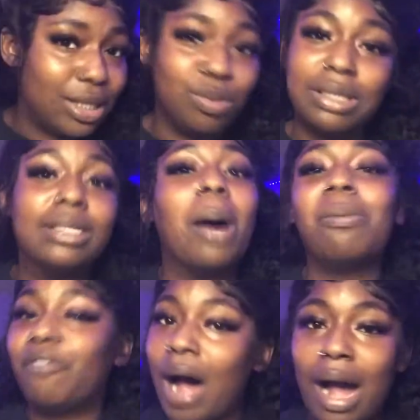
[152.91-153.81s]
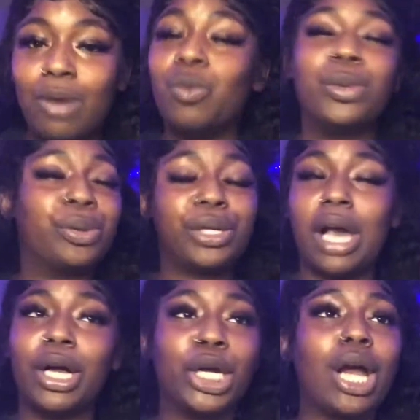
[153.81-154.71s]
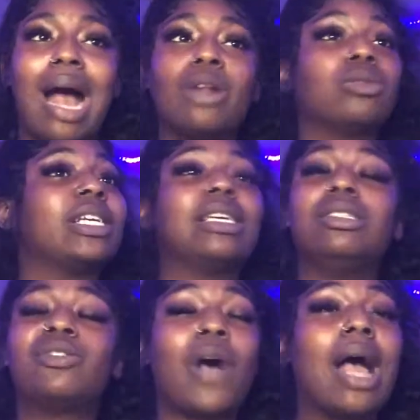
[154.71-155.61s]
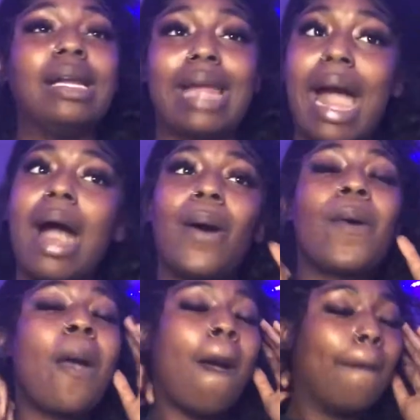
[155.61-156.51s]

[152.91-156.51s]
he was dumb fine when we were younger. I don't think he's fine now.